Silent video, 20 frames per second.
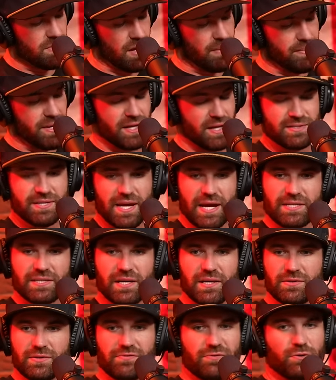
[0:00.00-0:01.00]
I mean, it takes
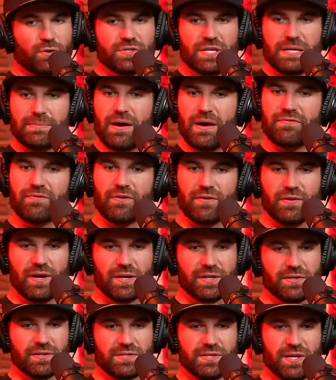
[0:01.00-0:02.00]
it's a full team effort,
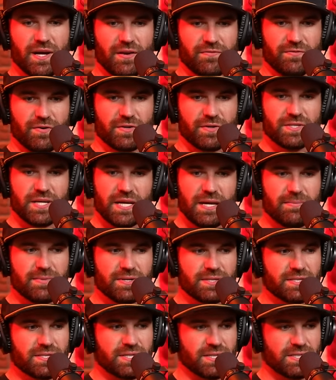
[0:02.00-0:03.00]
like you said. If your team
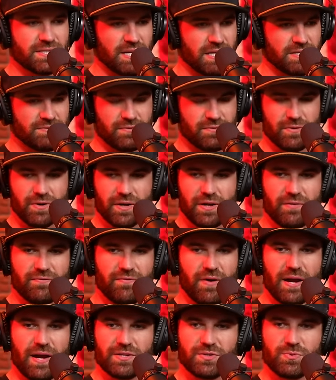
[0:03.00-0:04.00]
is successful and it can
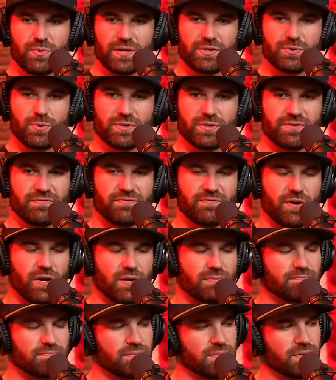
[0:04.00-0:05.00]
find its way towards the
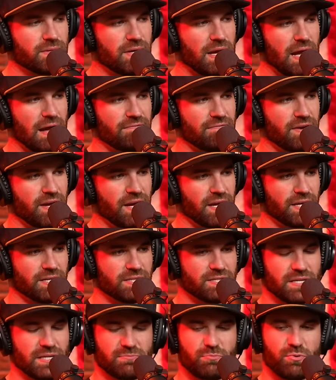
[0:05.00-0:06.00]
front at
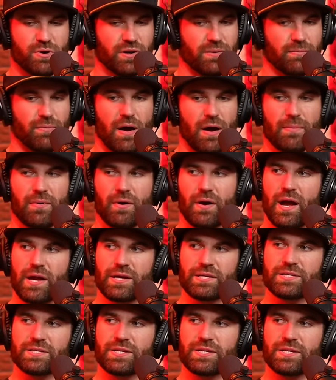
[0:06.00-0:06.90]
Vegas, that's a pretty good barometer of how you